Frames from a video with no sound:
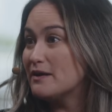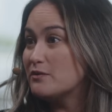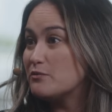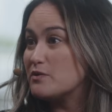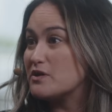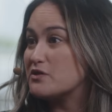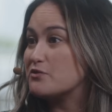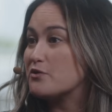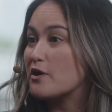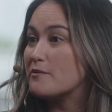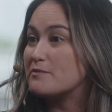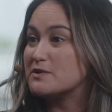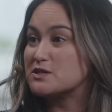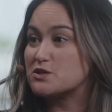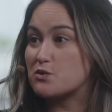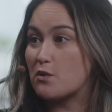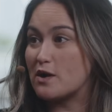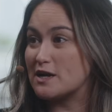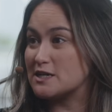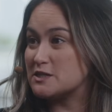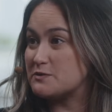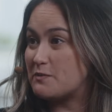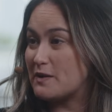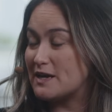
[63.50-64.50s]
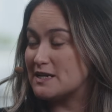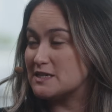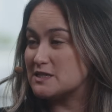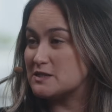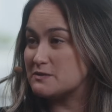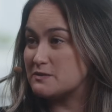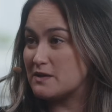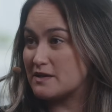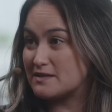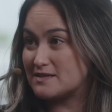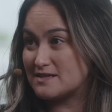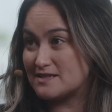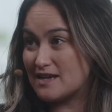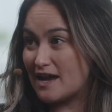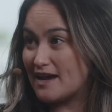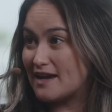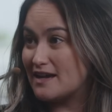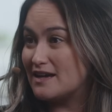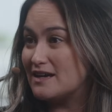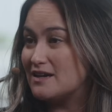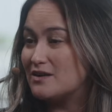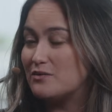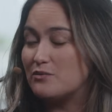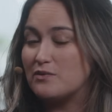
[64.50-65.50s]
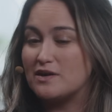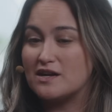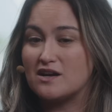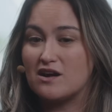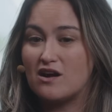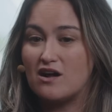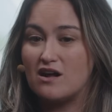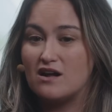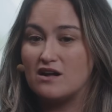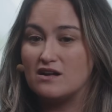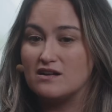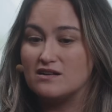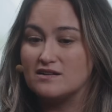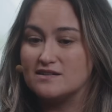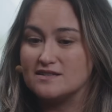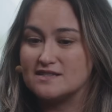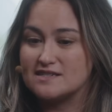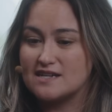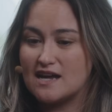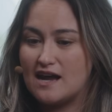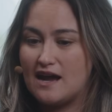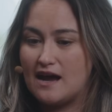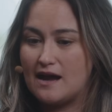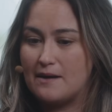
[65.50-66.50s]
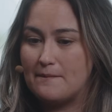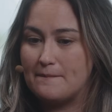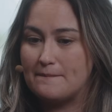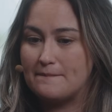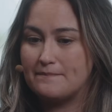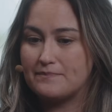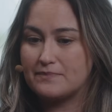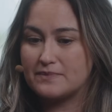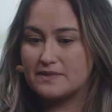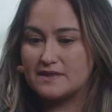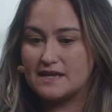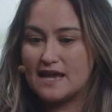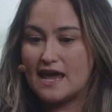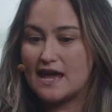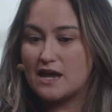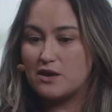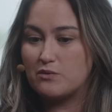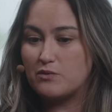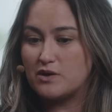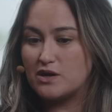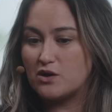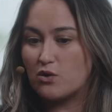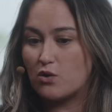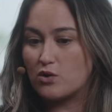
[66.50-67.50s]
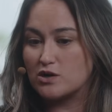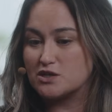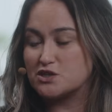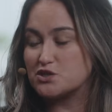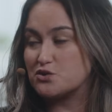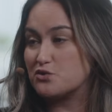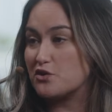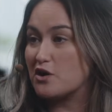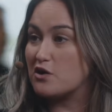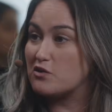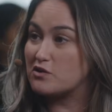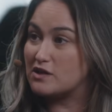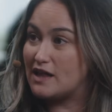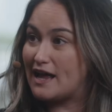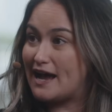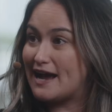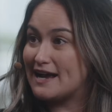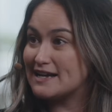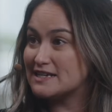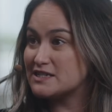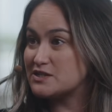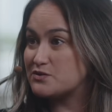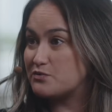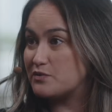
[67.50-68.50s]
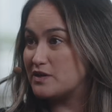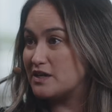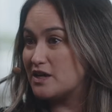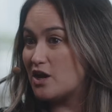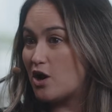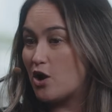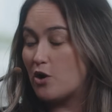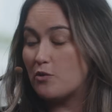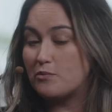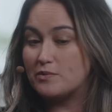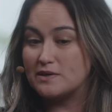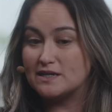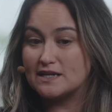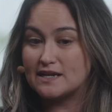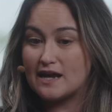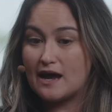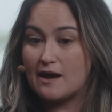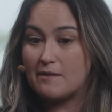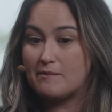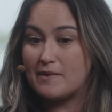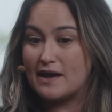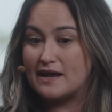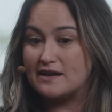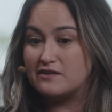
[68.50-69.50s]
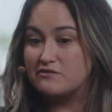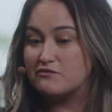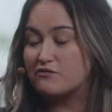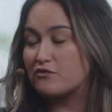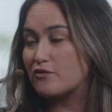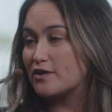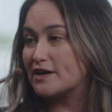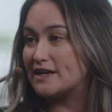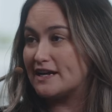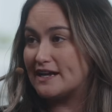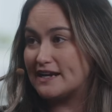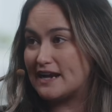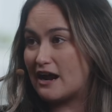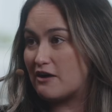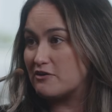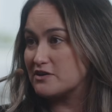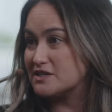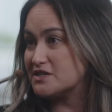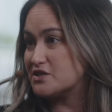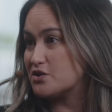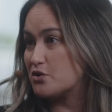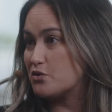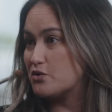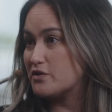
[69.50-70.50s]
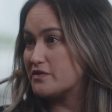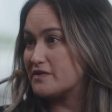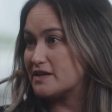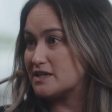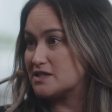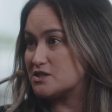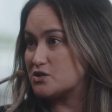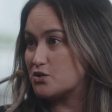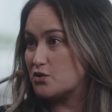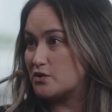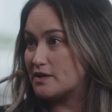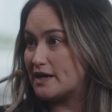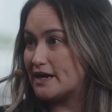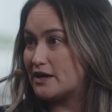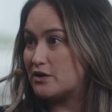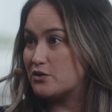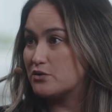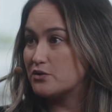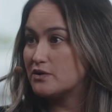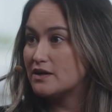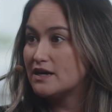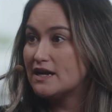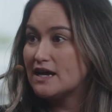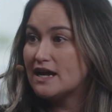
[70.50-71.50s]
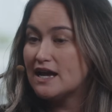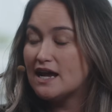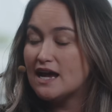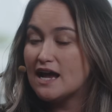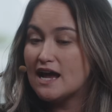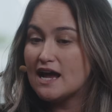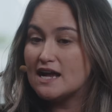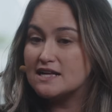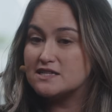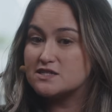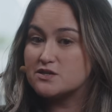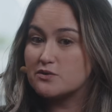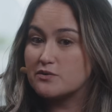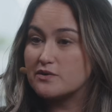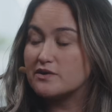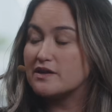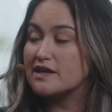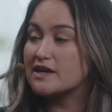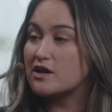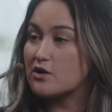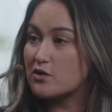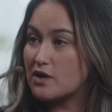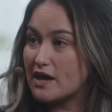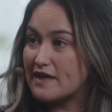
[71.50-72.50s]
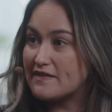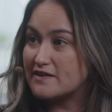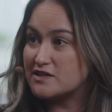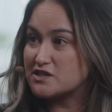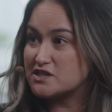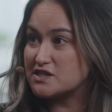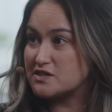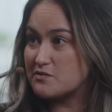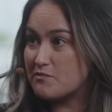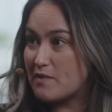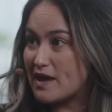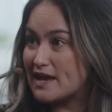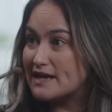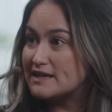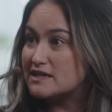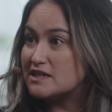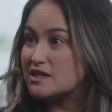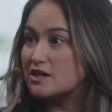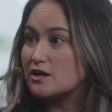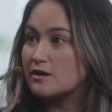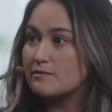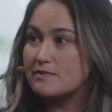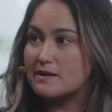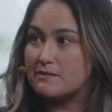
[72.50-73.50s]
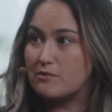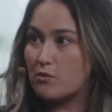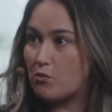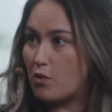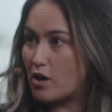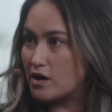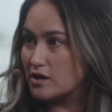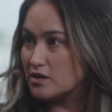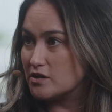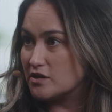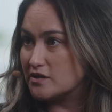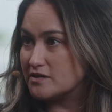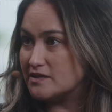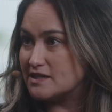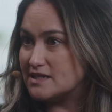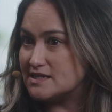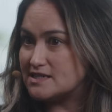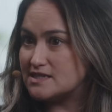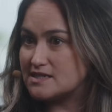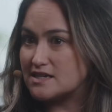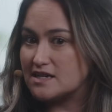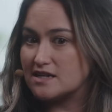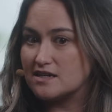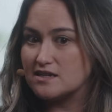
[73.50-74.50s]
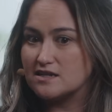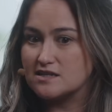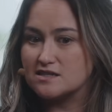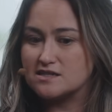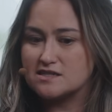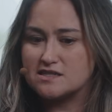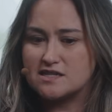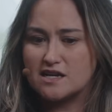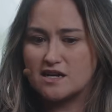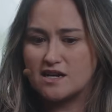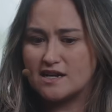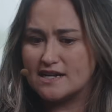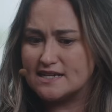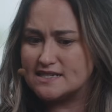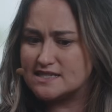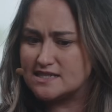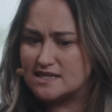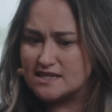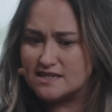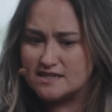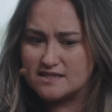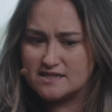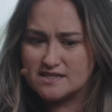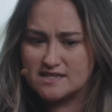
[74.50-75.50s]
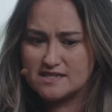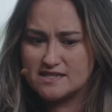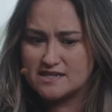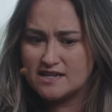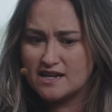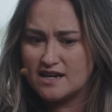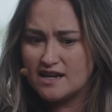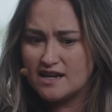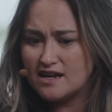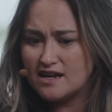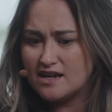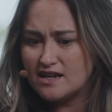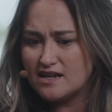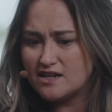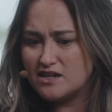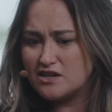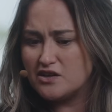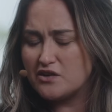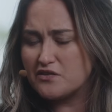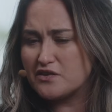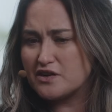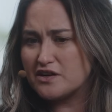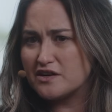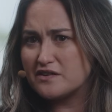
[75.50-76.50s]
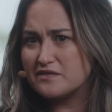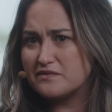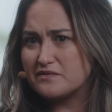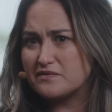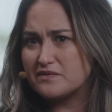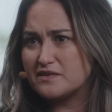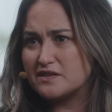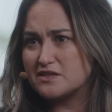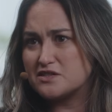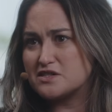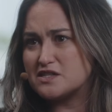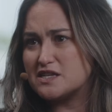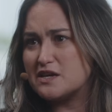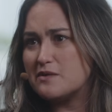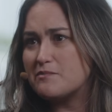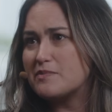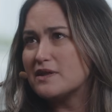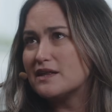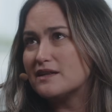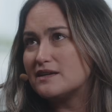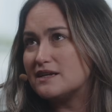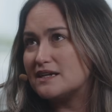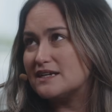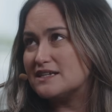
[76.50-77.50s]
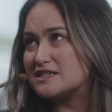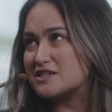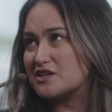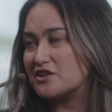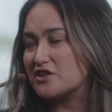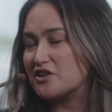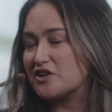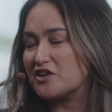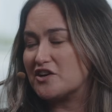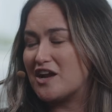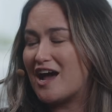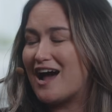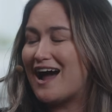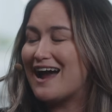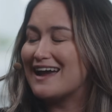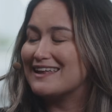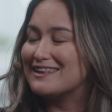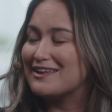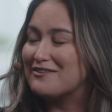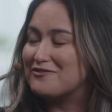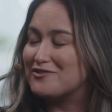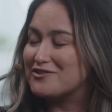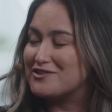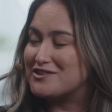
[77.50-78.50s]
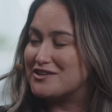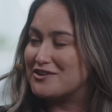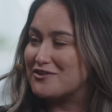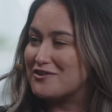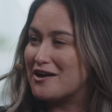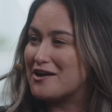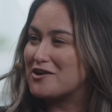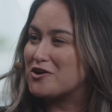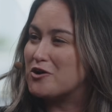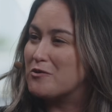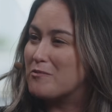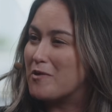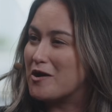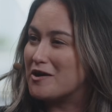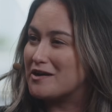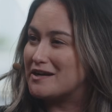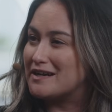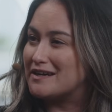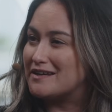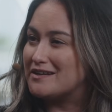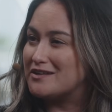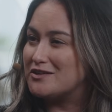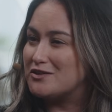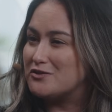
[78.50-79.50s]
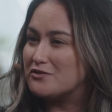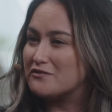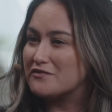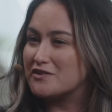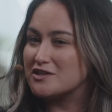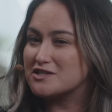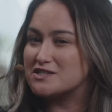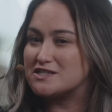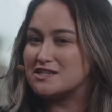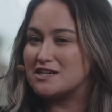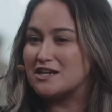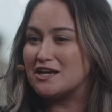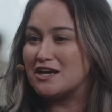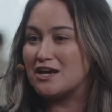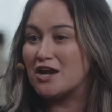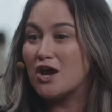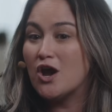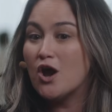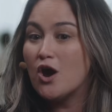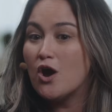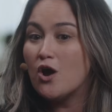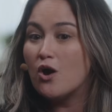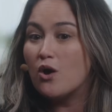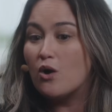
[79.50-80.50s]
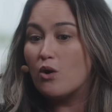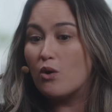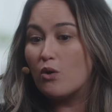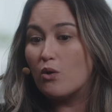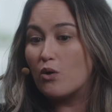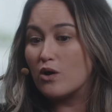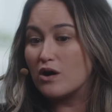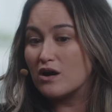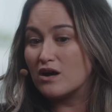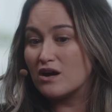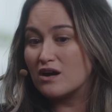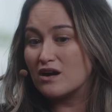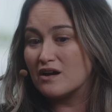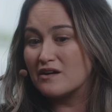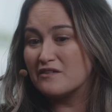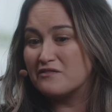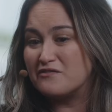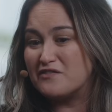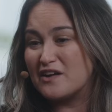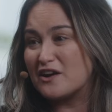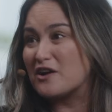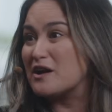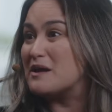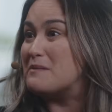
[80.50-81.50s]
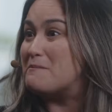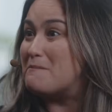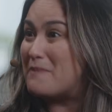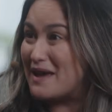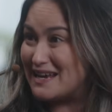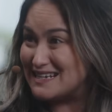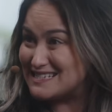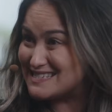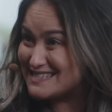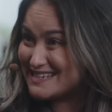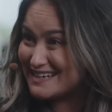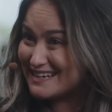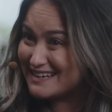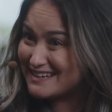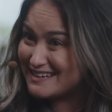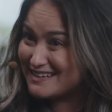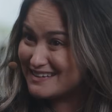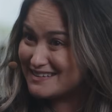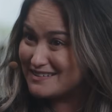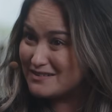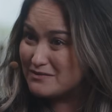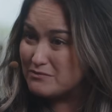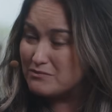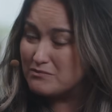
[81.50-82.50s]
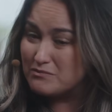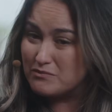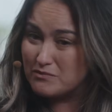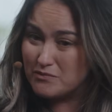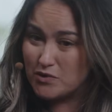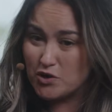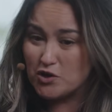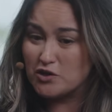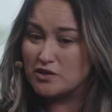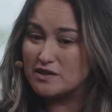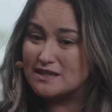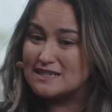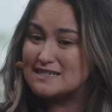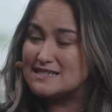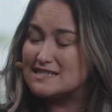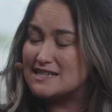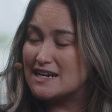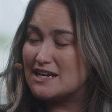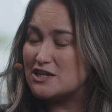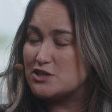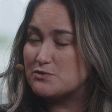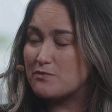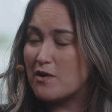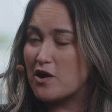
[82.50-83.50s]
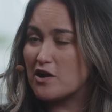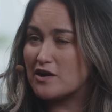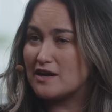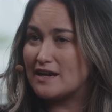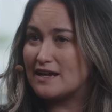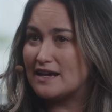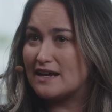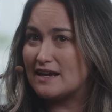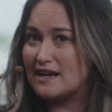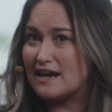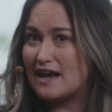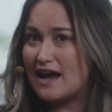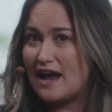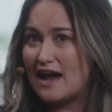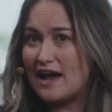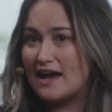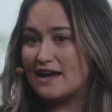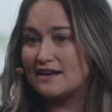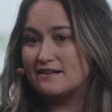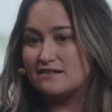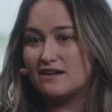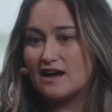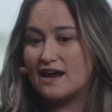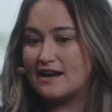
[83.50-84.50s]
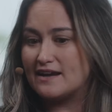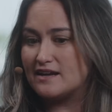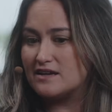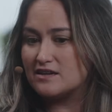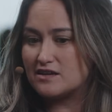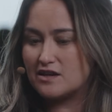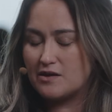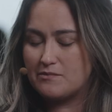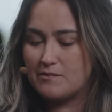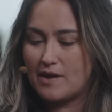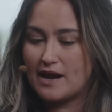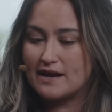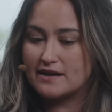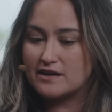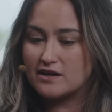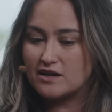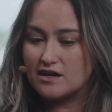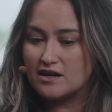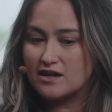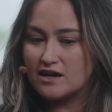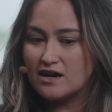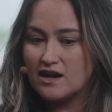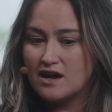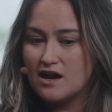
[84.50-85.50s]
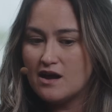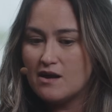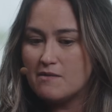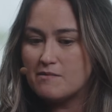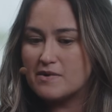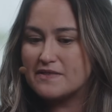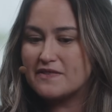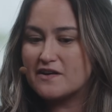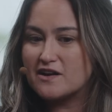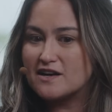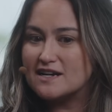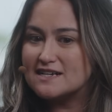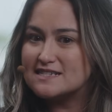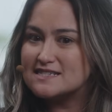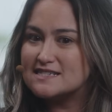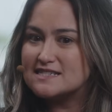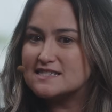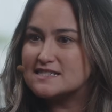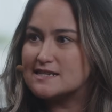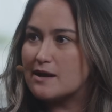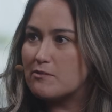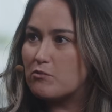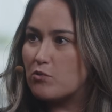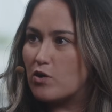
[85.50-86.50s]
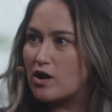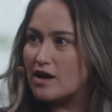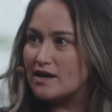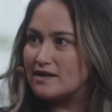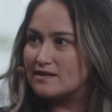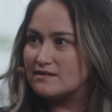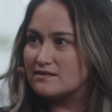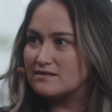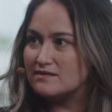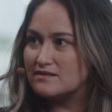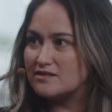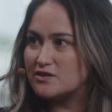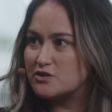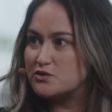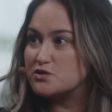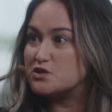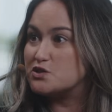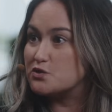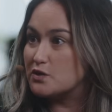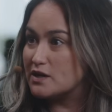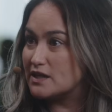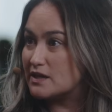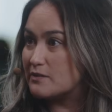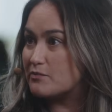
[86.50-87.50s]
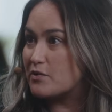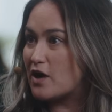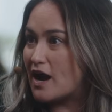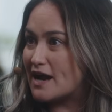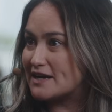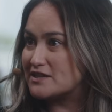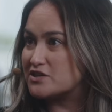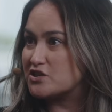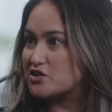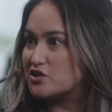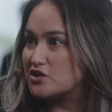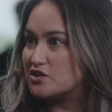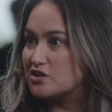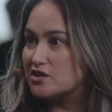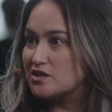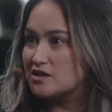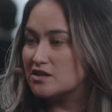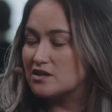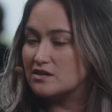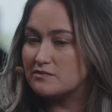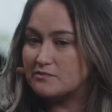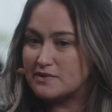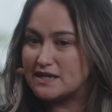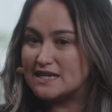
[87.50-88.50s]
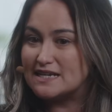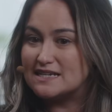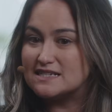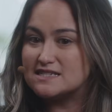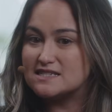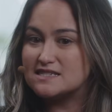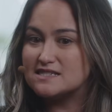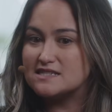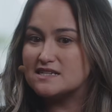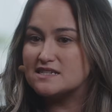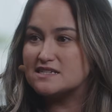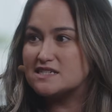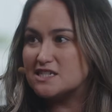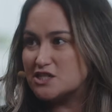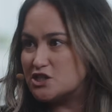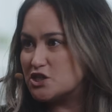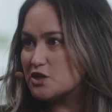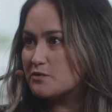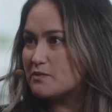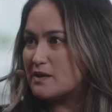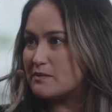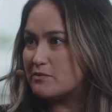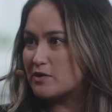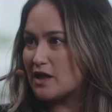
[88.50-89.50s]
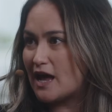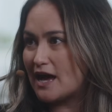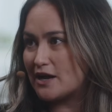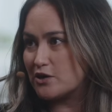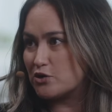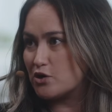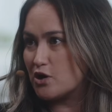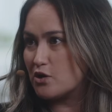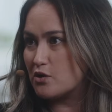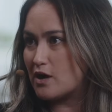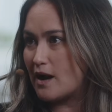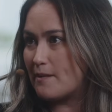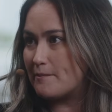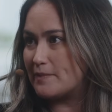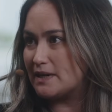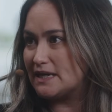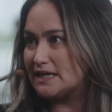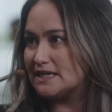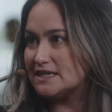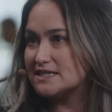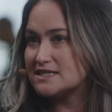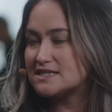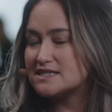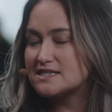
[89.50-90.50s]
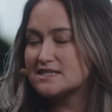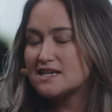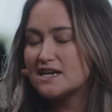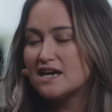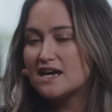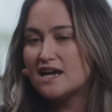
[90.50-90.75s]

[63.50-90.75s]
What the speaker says: We threw up a Squarespace site. We called the 8-week course Growclass. We opened it up, and in 48 hours, the whole thing sold out. And so we were like, okay, there's demand here. People want to learn these skills. There isn't, there's the ability to learn high-level theoretical marketing in a university, or very basic early stage marketing at a competitor, but there isn't someone who's doing the practical piece, teaching people how to grow companies.